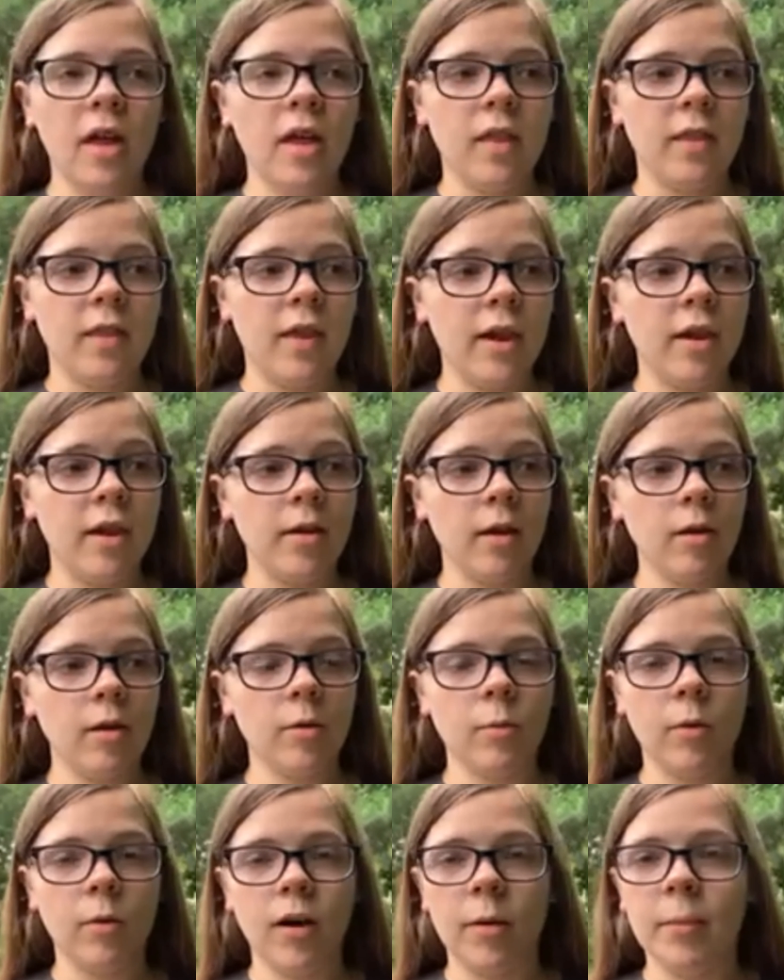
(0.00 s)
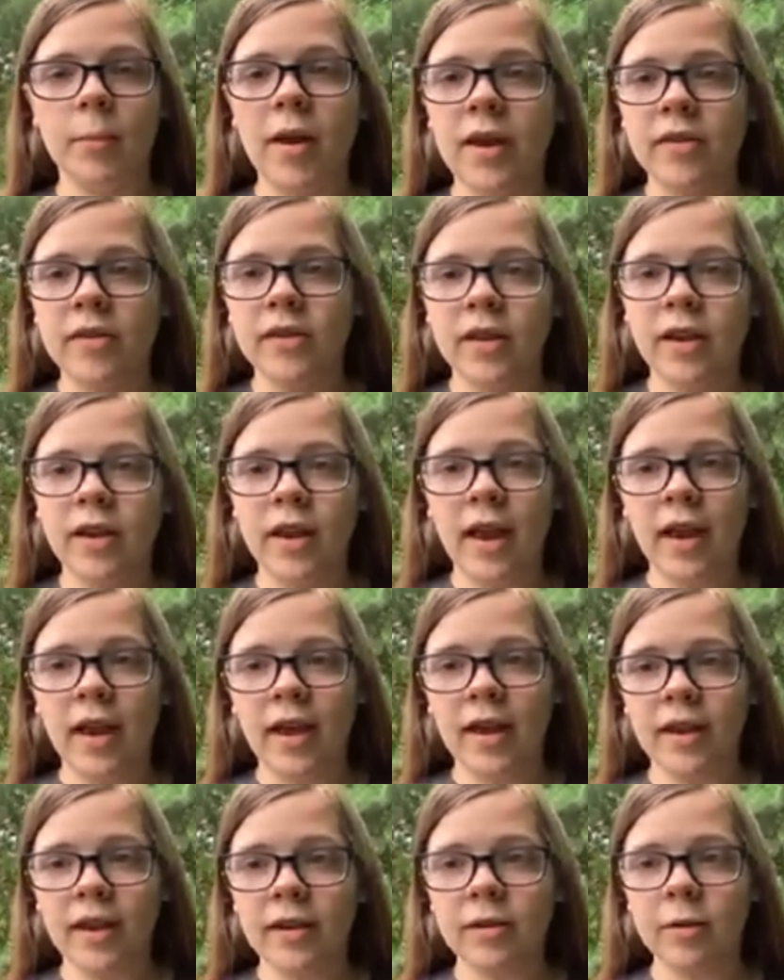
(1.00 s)
they were amazing
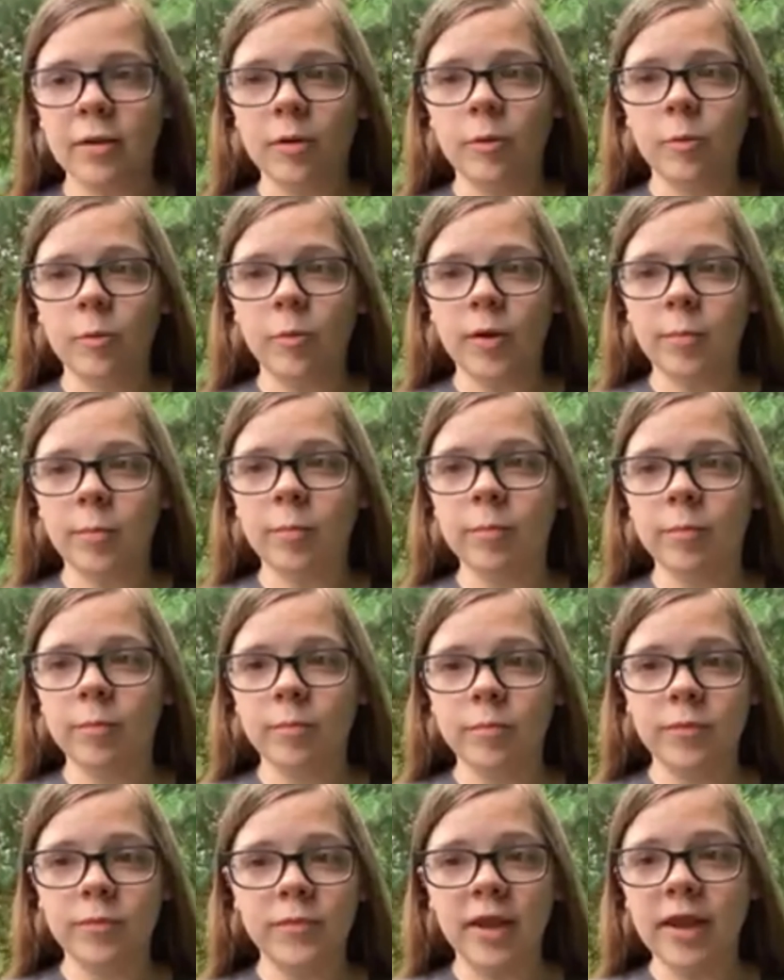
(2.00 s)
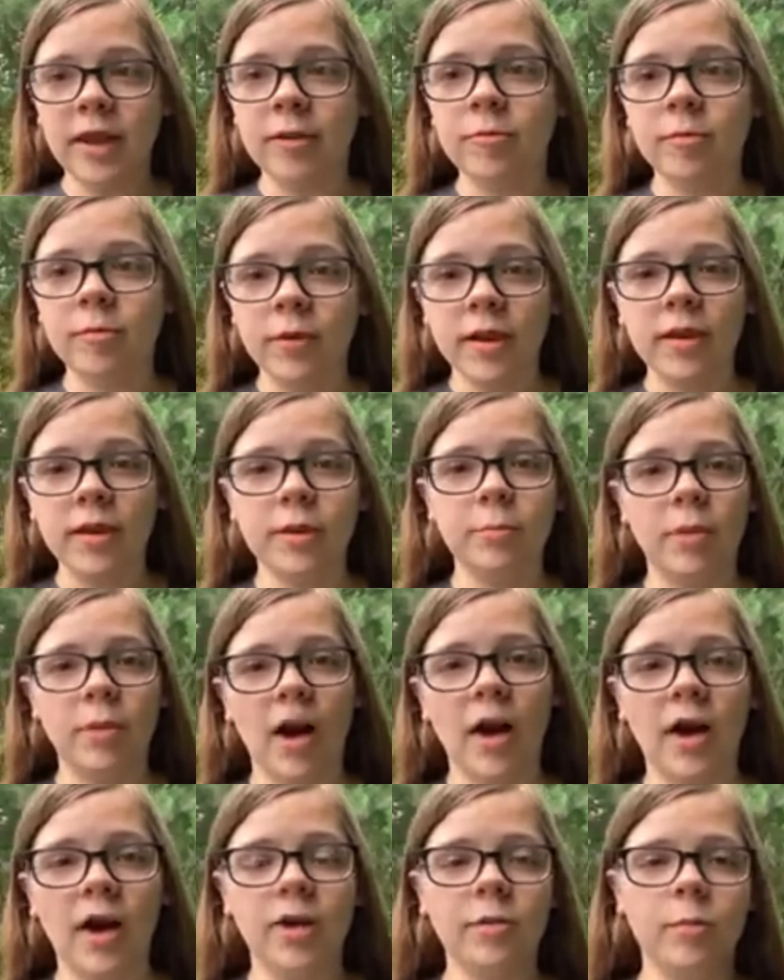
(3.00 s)
and we did really
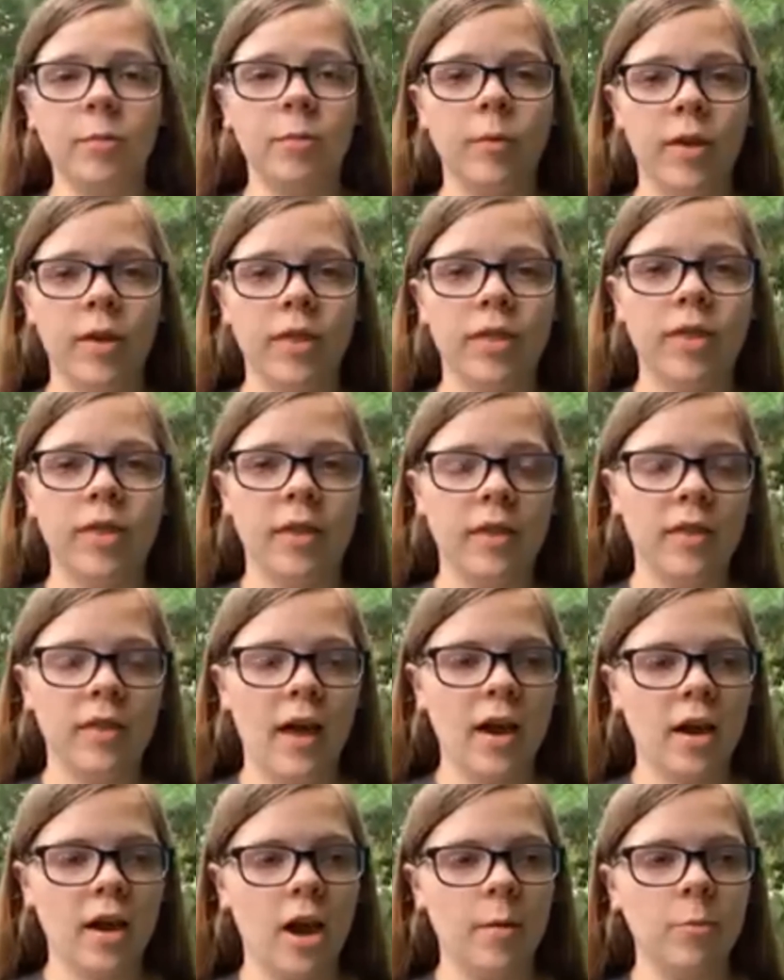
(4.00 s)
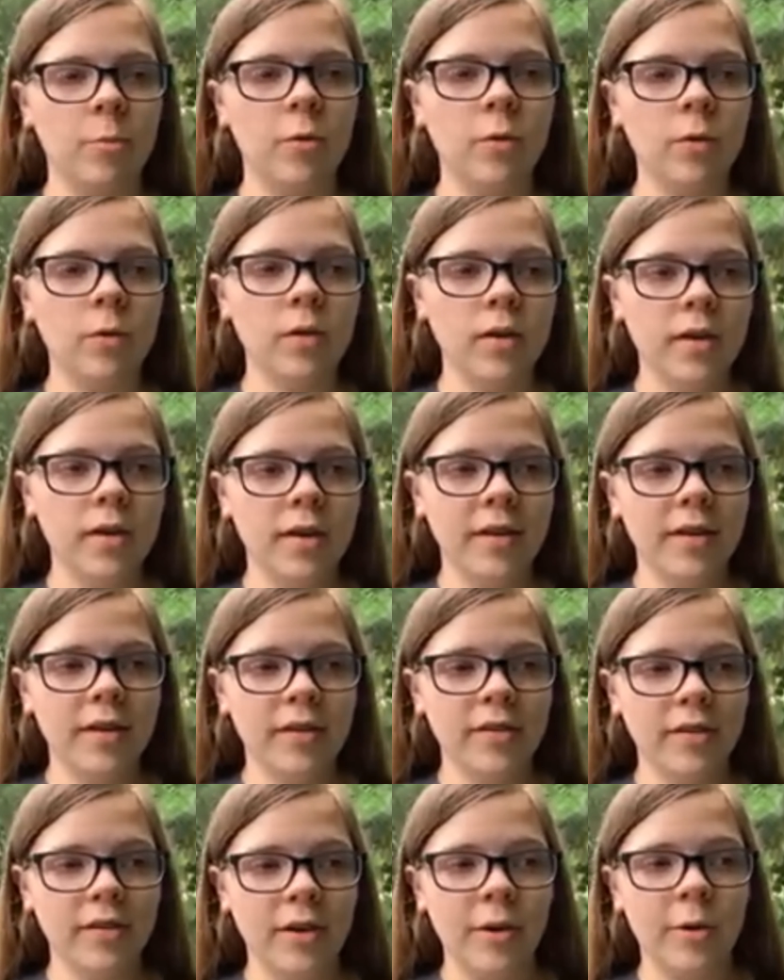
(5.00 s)
bond with that couple.
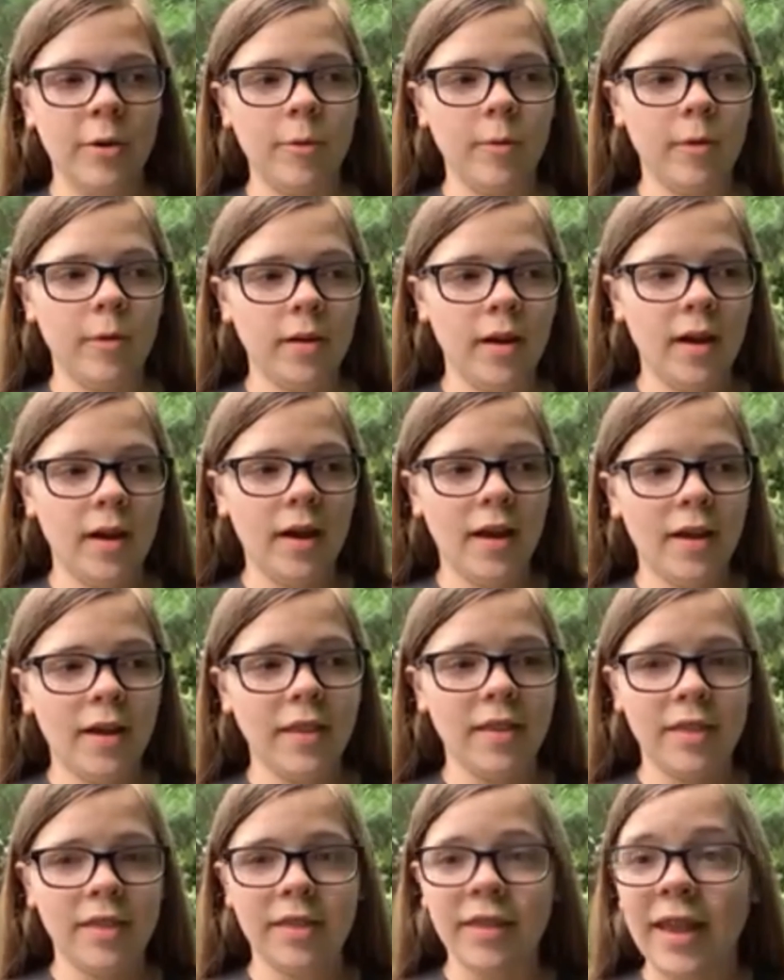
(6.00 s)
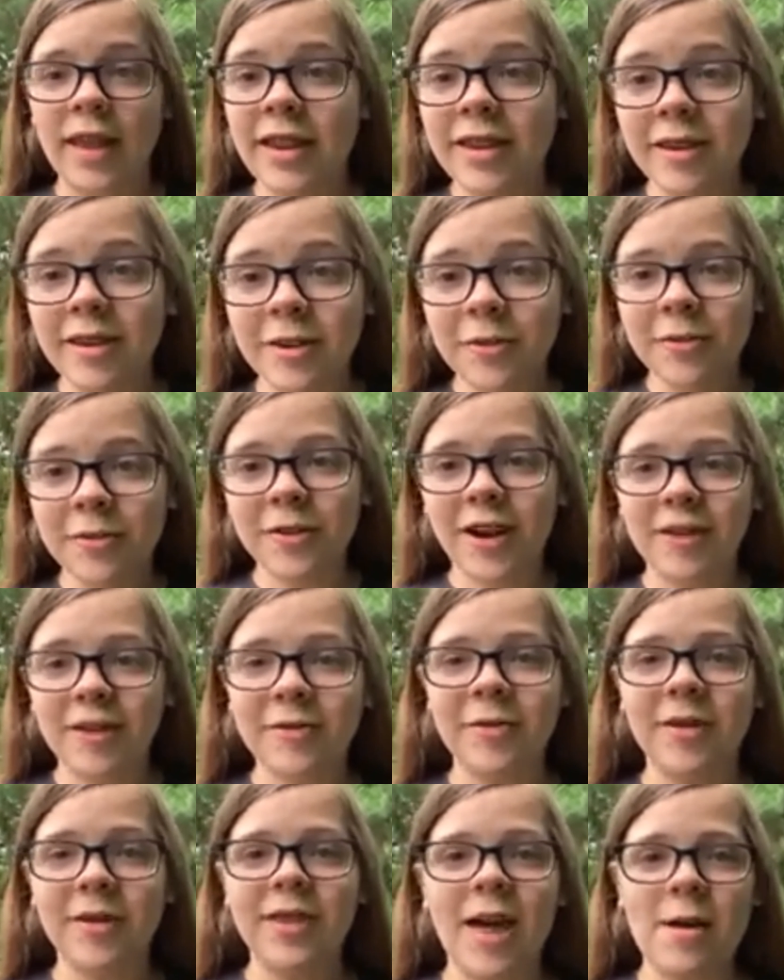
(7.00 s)
So thank you for
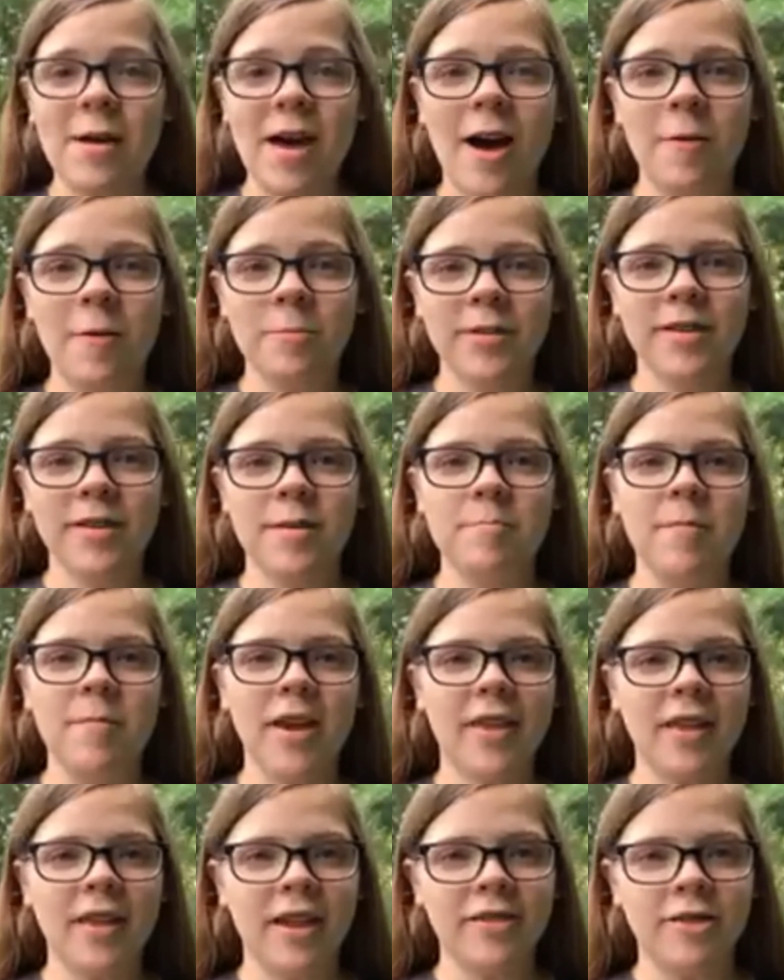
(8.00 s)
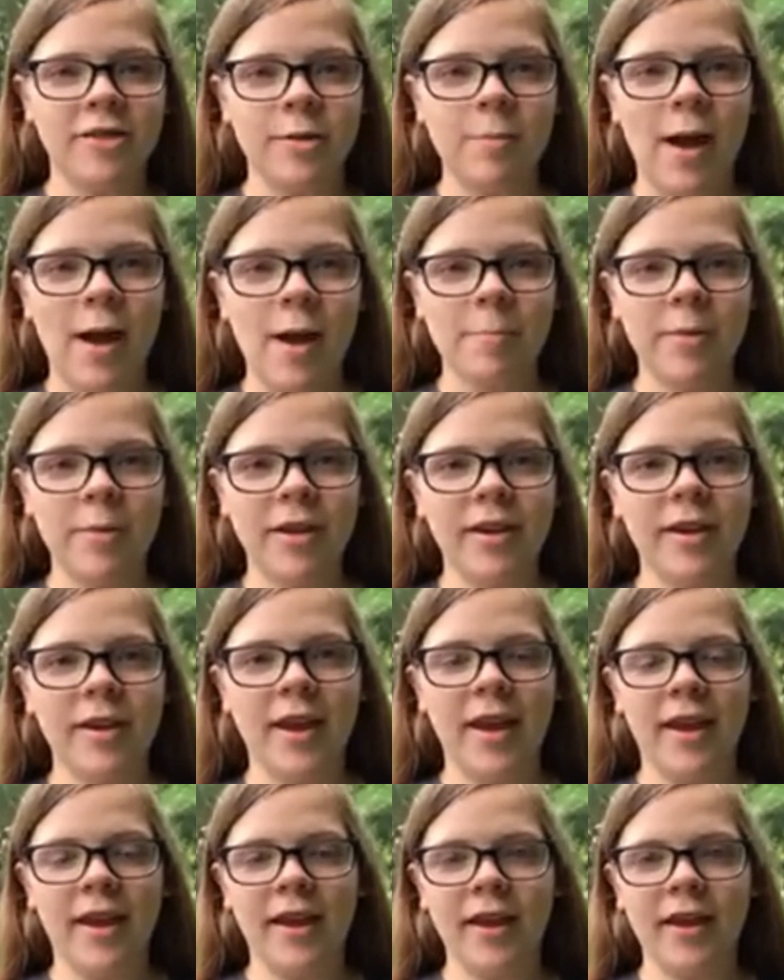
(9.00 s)
everyone that helped make that trip happen
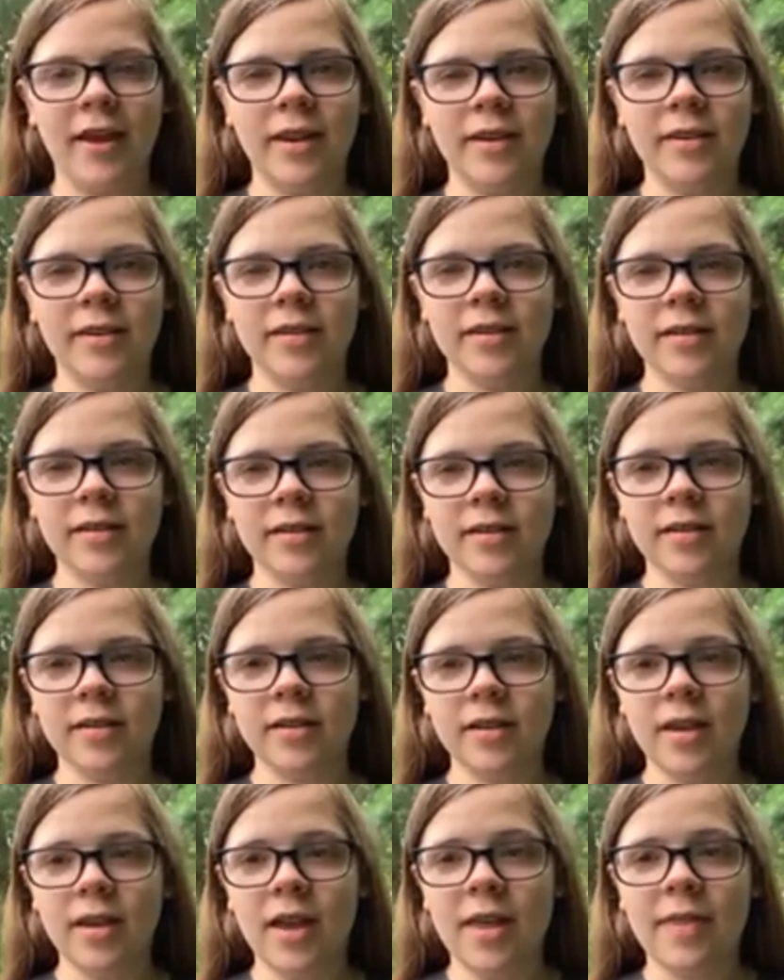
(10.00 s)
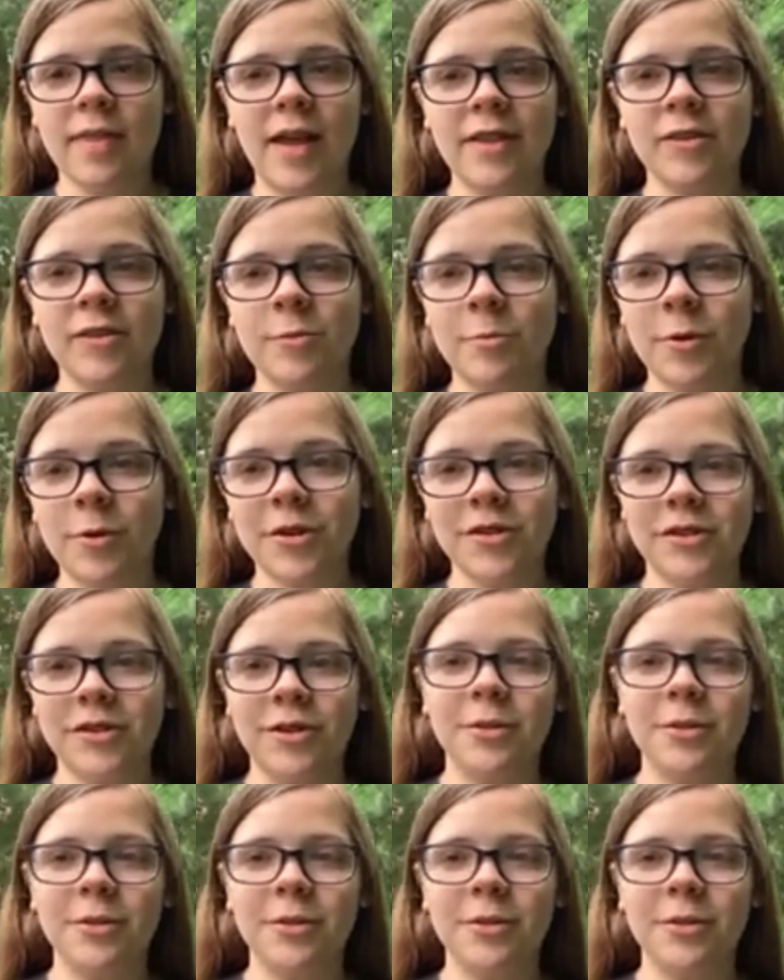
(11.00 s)
and that supports the